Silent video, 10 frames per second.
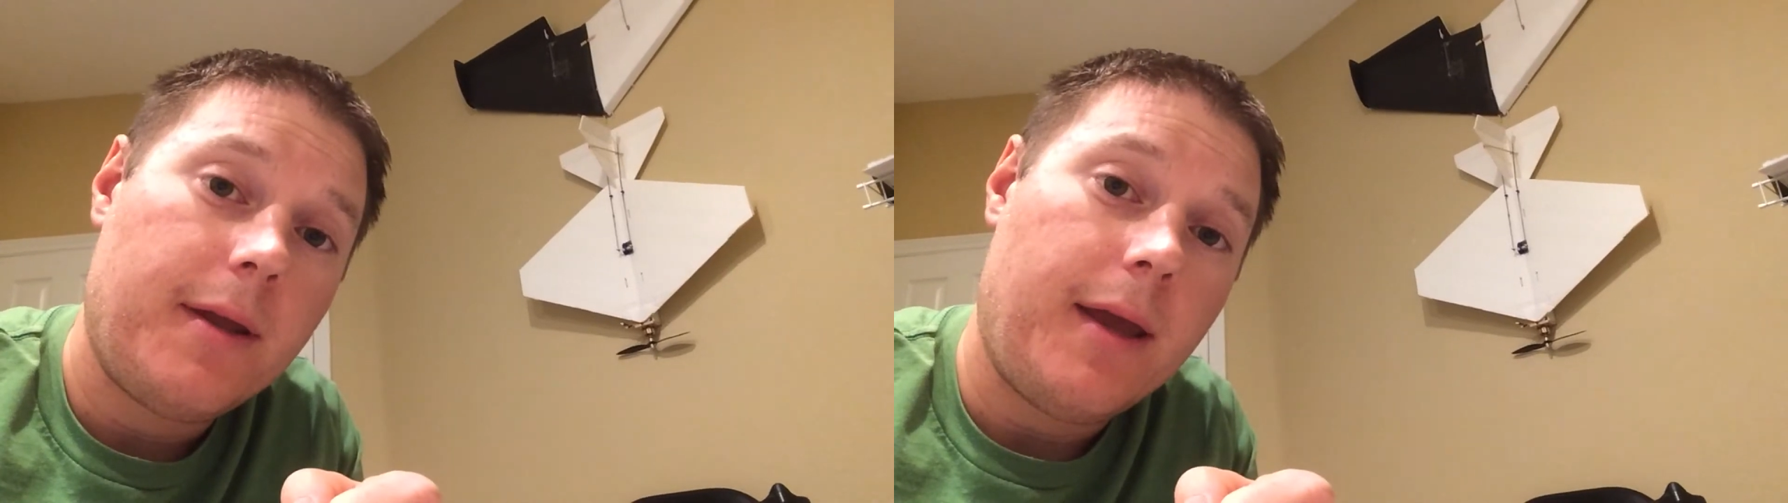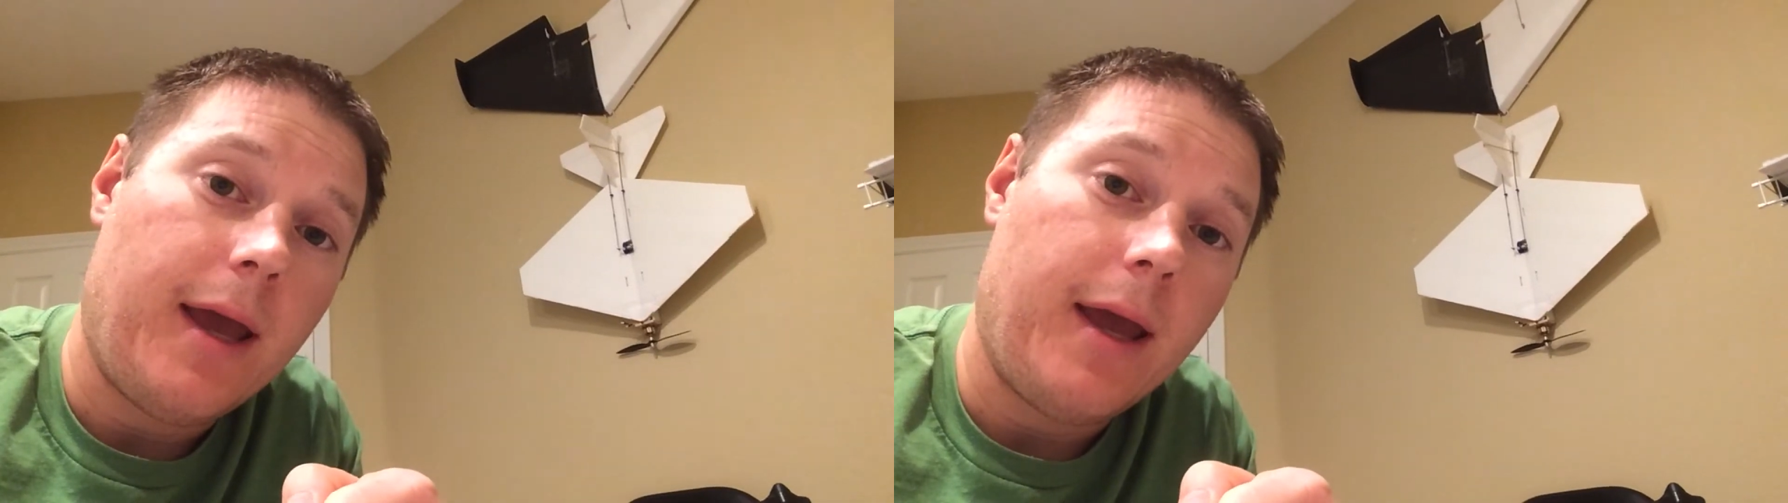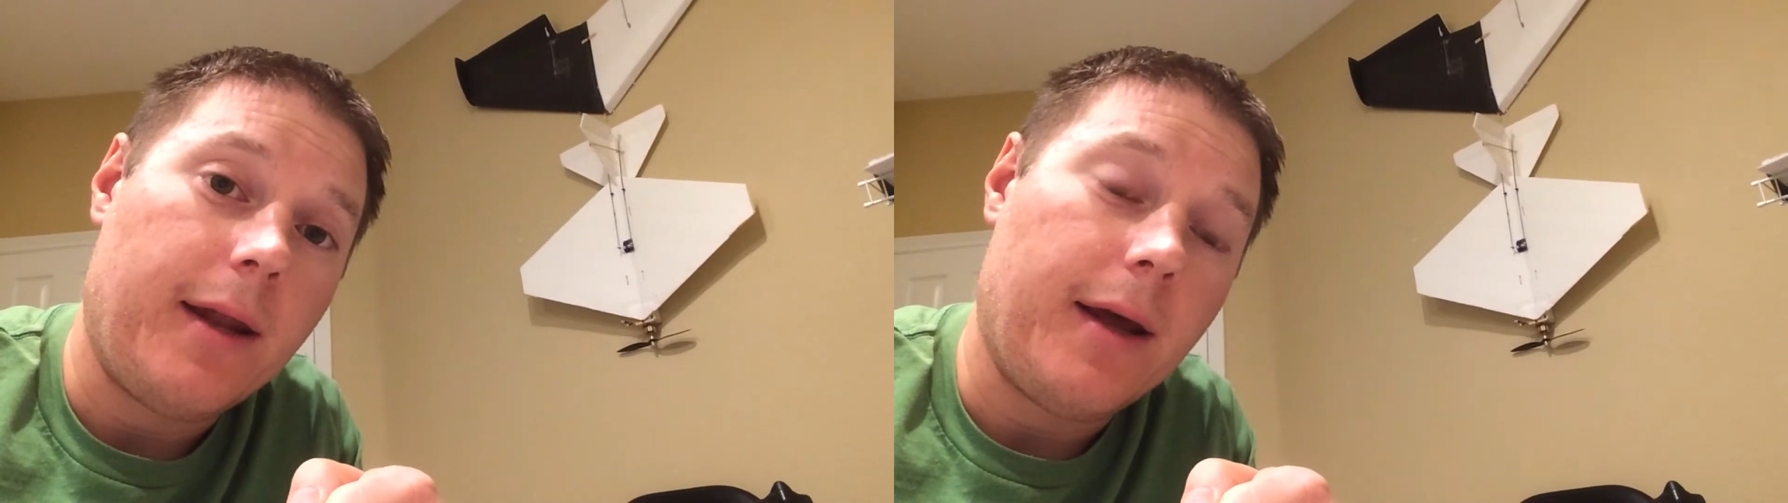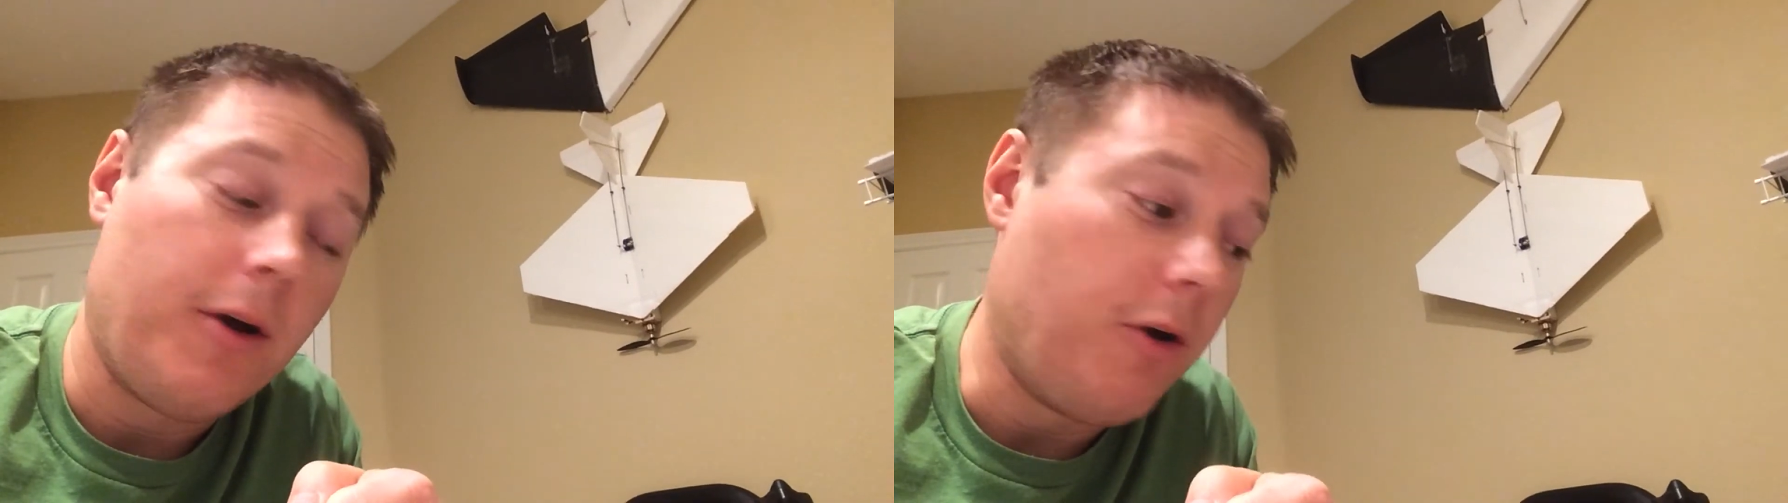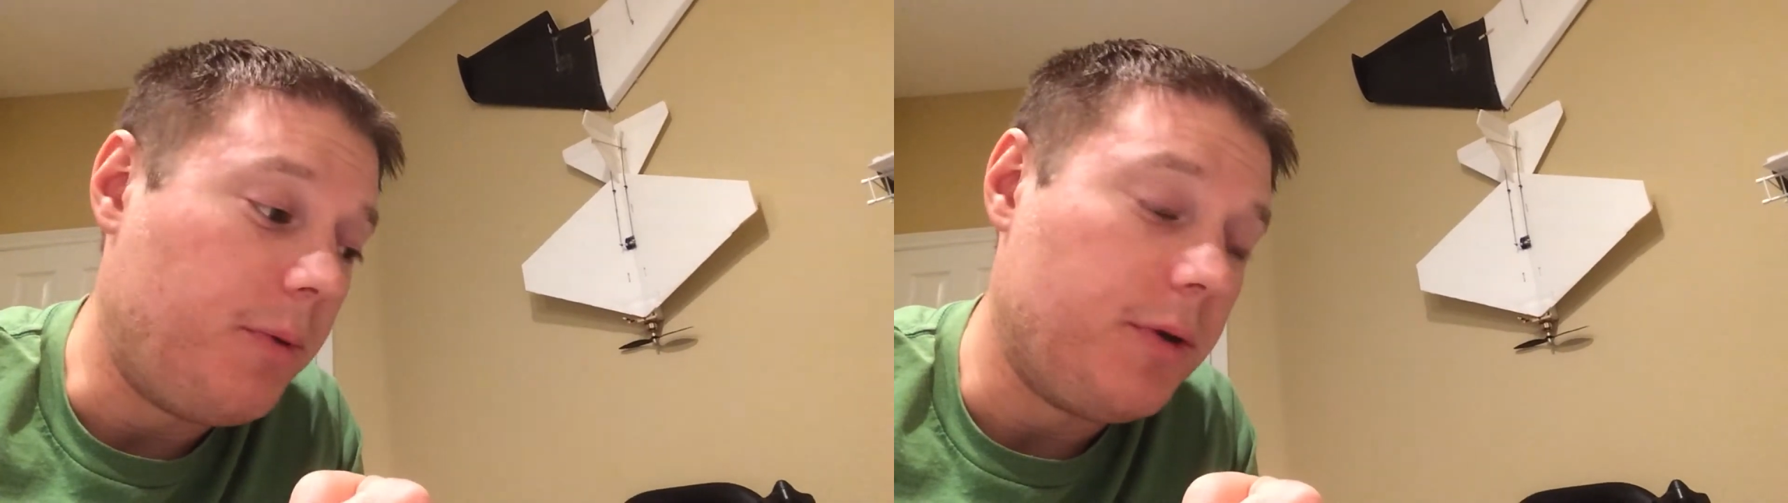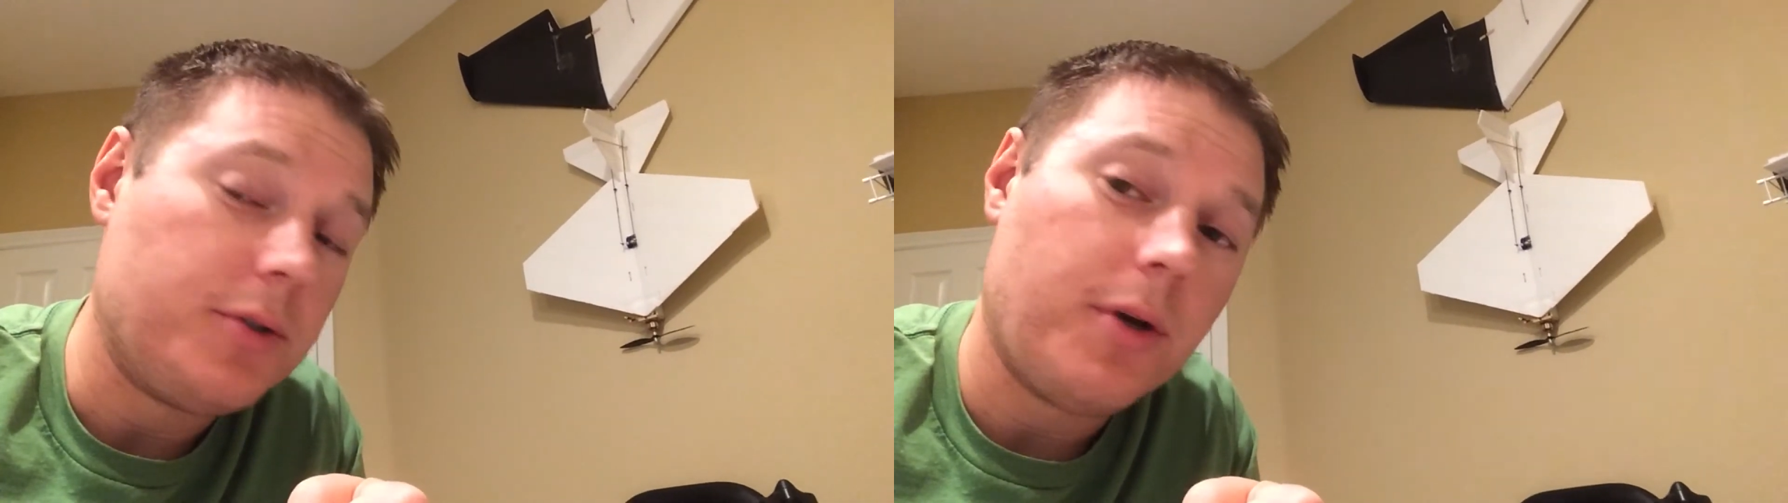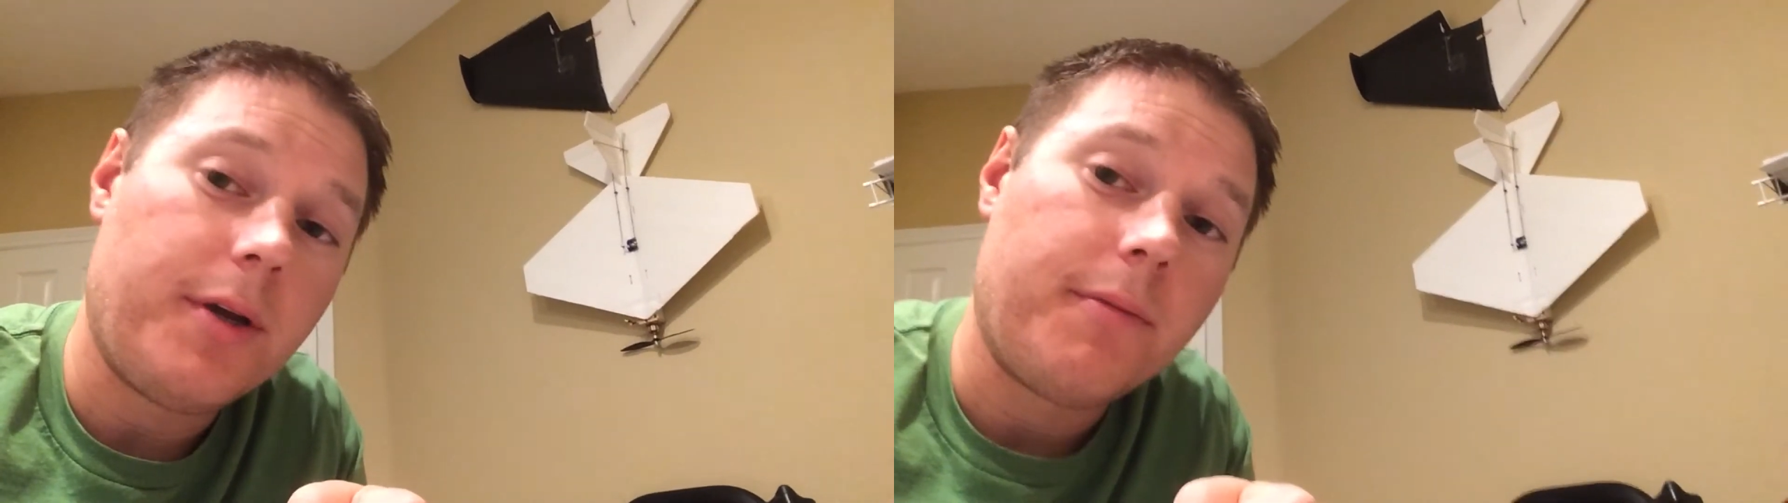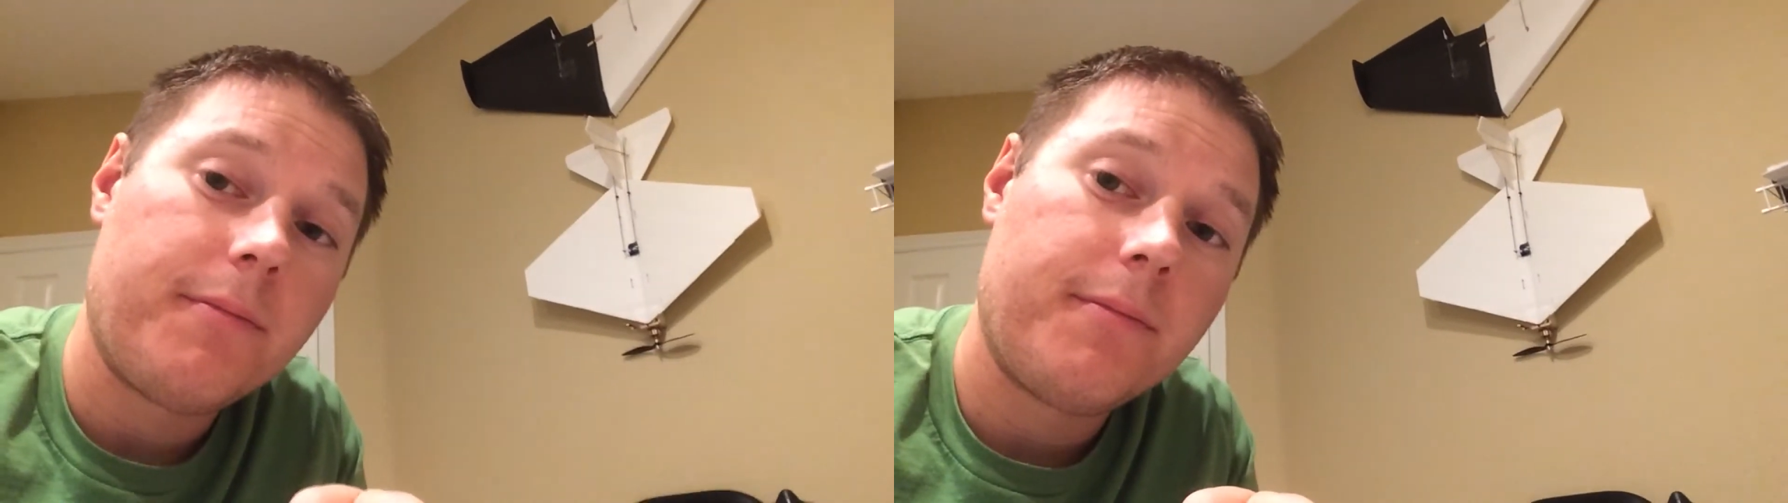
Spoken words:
and I hope you enjoy.